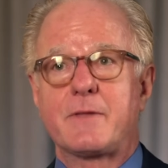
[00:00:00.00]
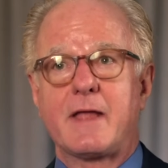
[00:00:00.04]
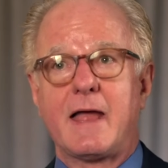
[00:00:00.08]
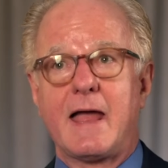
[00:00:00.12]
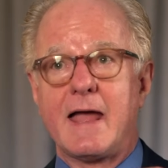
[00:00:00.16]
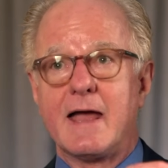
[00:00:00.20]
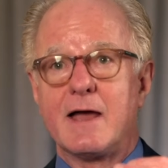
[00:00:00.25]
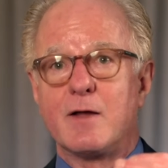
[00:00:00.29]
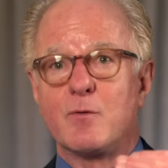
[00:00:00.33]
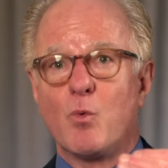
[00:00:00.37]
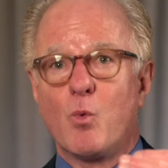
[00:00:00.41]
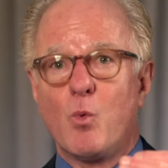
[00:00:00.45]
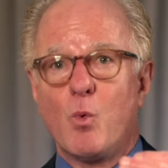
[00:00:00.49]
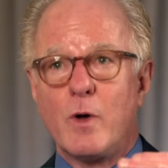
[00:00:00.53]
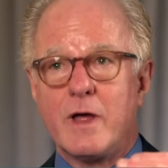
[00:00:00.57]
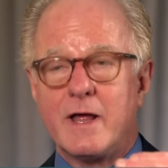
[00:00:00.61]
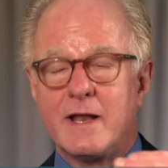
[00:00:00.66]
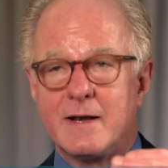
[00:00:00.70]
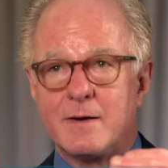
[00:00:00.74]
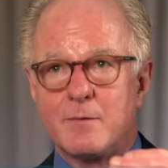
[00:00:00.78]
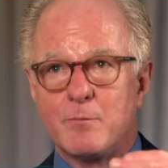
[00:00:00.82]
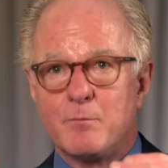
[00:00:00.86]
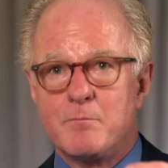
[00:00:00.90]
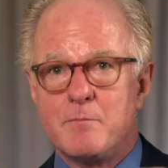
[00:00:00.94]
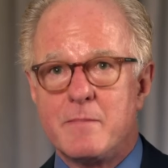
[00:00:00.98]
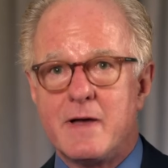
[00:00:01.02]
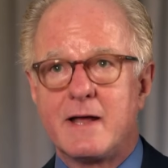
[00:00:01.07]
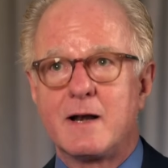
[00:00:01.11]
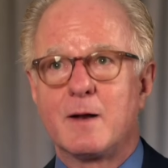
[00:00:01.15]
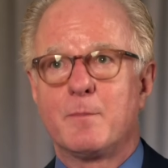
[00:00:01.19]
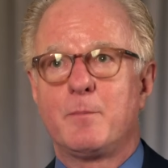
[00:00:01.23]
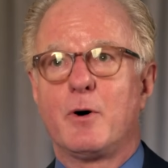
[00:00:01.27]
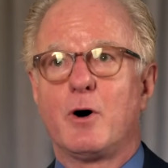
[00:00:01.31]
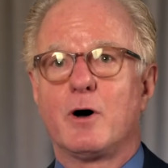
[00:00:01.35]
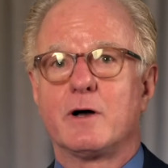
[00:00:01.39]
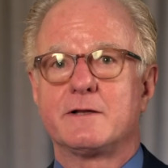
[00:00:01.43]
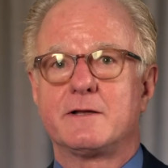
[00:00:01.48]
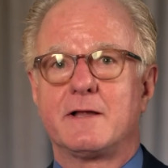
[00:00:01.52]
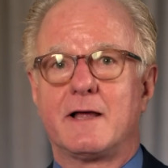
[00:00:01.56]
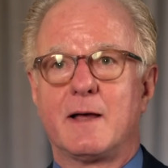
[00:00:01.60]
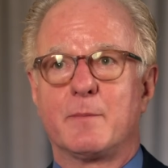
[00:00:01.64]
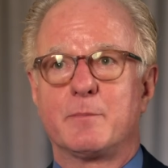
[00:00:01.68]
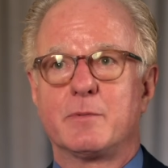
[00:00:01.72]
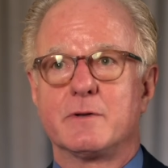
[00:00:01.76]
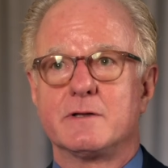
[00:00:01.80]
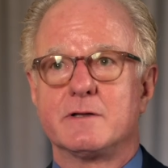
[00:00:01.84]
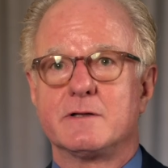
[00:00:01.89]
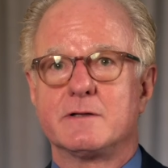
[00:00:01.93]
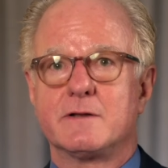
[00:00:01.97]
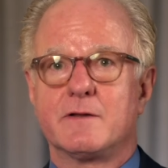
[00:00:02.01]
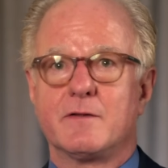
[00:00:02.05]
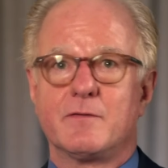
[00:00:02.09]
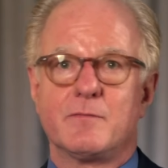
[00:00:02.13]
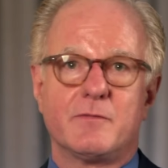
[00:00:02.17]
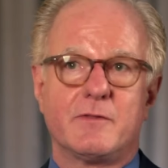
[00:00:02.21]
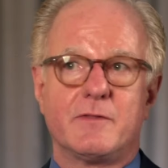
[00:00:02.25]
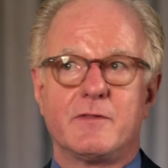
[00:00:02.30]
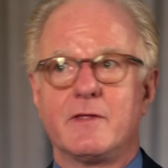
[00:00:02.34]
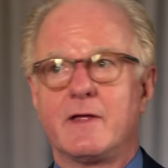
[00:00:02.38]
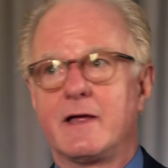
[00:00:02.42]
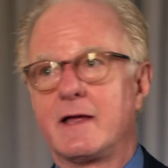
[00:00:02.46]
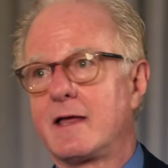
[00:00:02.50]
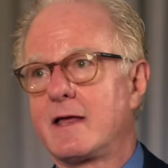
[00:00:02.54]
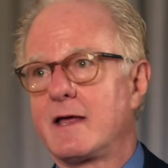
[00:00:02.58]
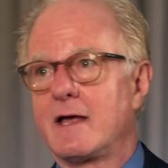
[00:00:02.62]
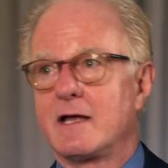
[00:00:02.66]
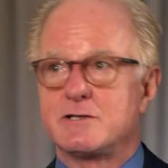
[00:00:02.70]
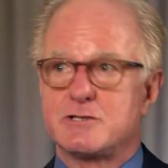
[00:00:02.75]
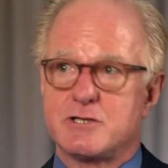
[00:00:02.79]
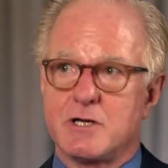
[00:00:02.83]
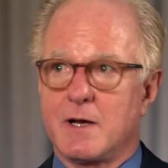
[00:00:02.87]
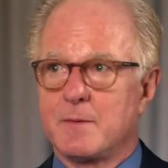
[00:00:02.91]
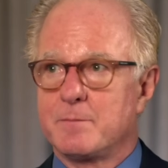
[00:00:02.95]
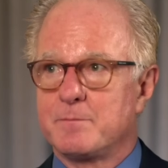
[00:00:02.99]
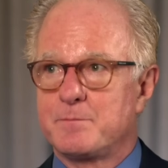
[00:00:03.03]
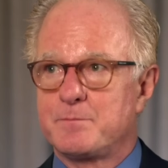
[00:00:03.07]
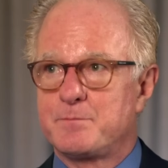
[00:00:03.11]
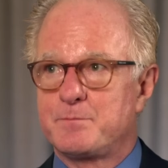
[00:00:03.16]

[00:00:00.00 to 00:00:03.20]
And when menopause happens, they catch up.